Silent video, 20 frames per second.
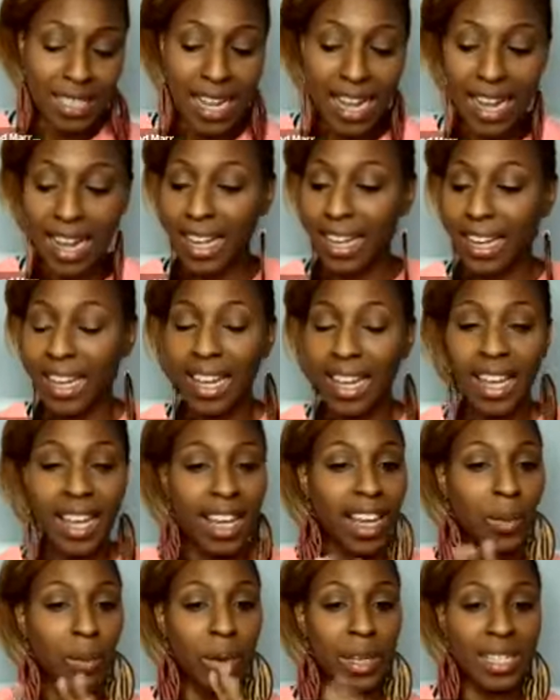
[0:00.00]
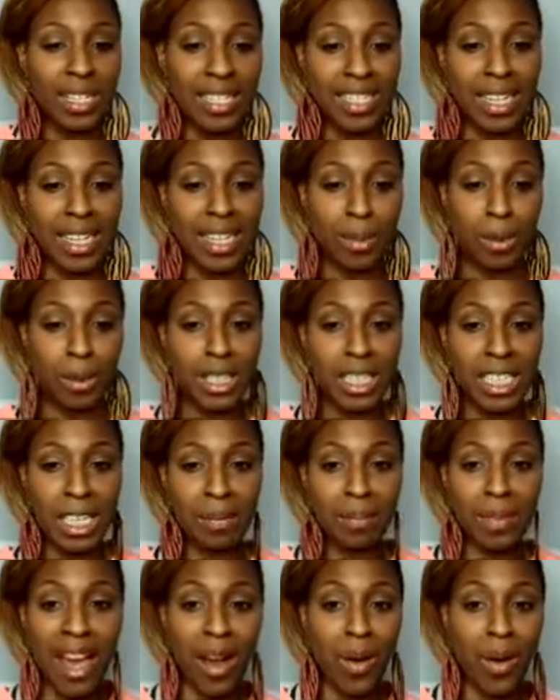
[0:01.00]
side, and we just double
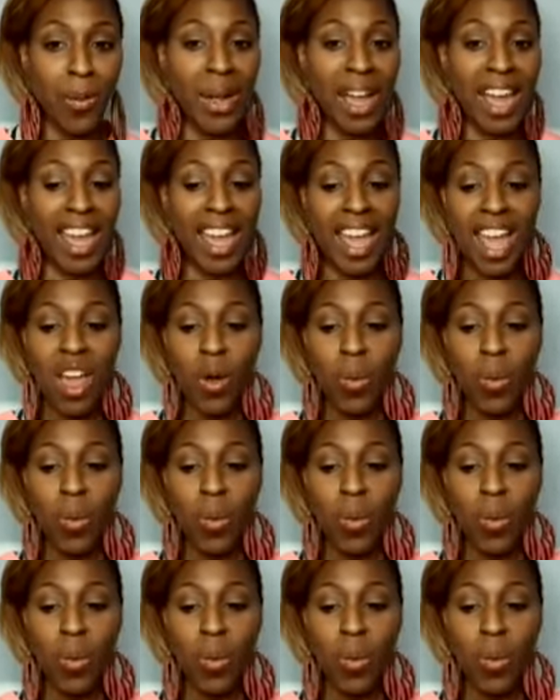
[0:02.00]
team that way.